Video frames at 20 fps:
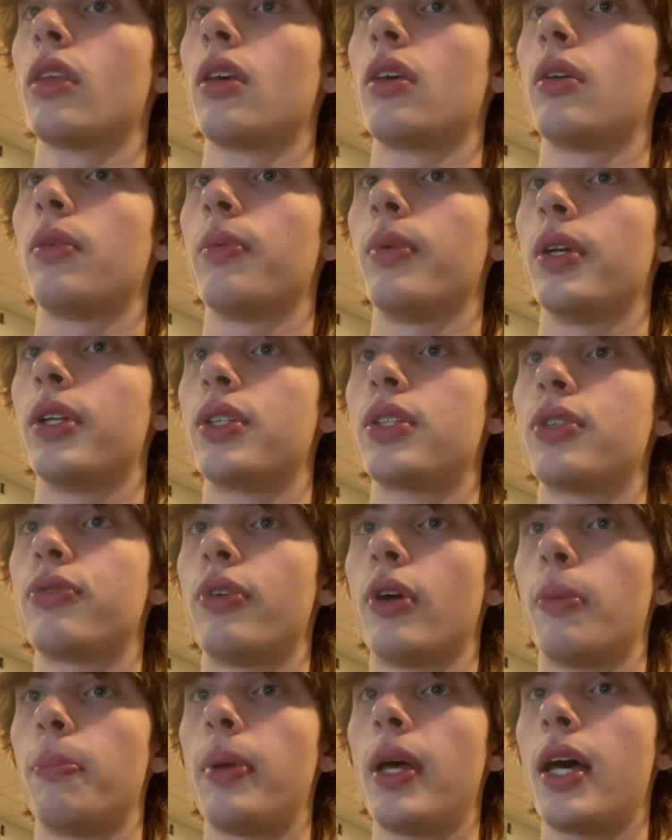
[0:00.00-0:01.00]
which
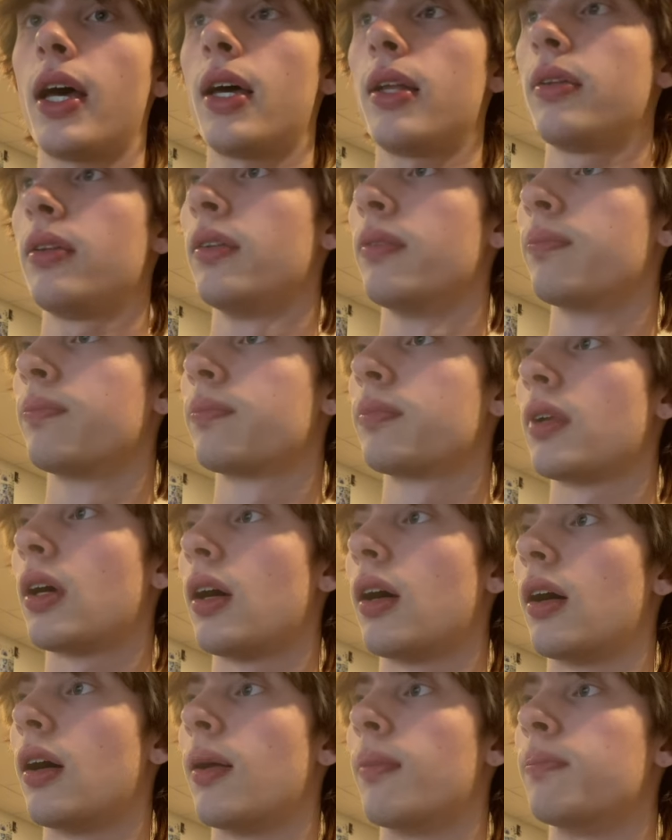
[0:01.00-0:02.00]
felt bad.
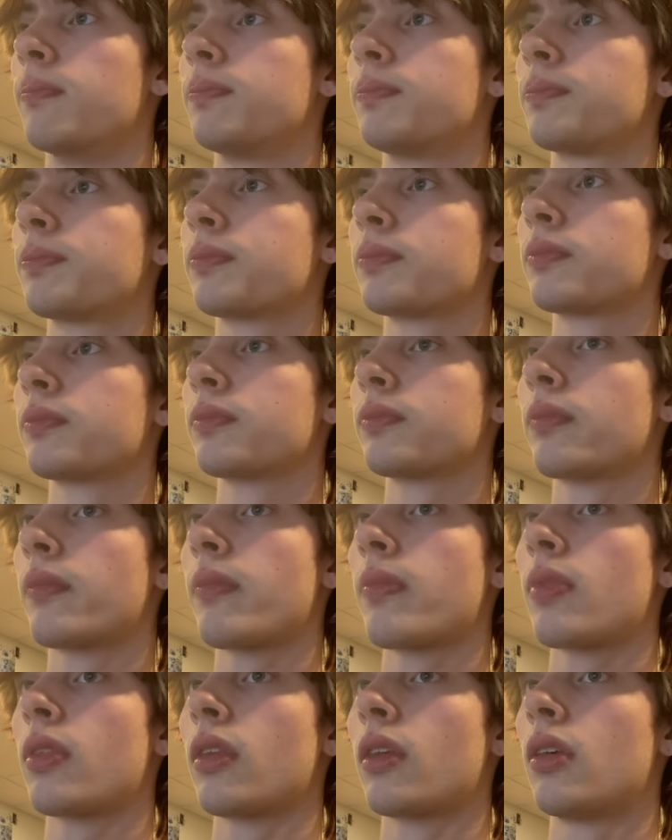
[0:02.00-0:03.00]
And
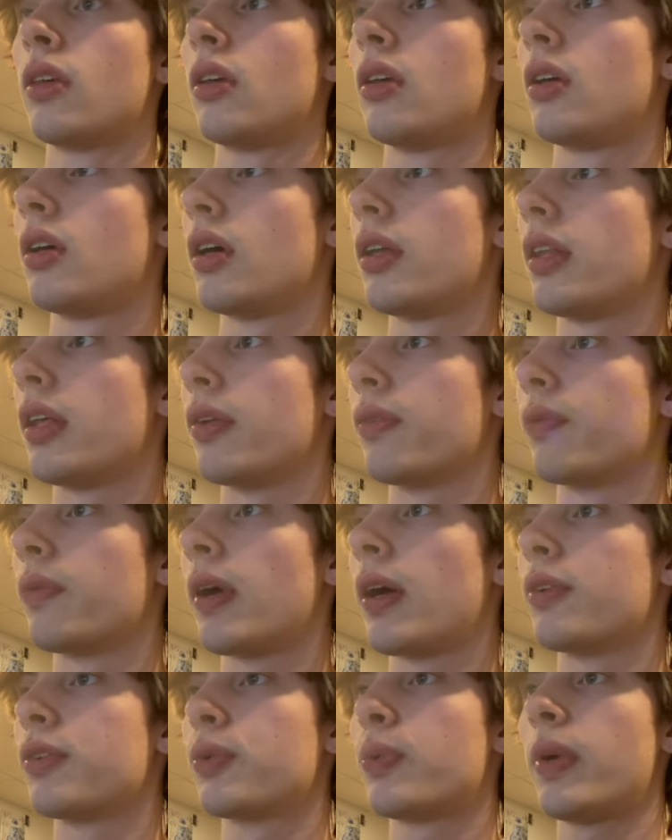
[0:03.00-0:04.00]
then
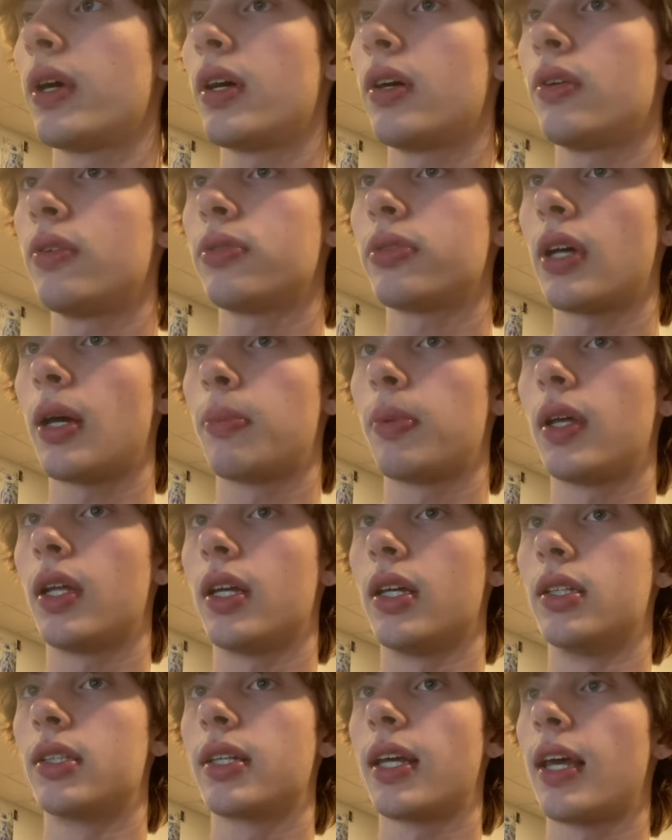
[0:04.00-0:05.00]
round 12, I played
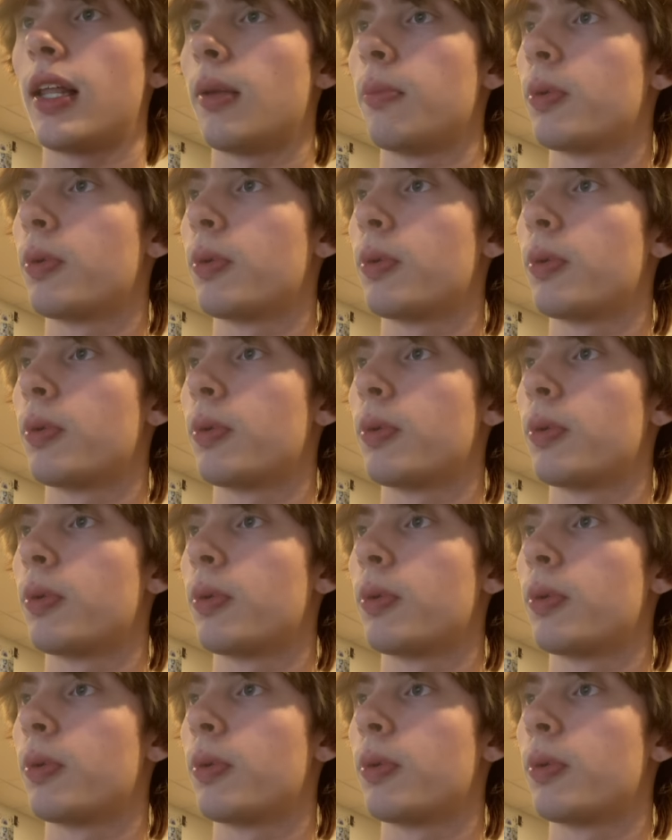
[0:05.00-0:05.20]
against Caleb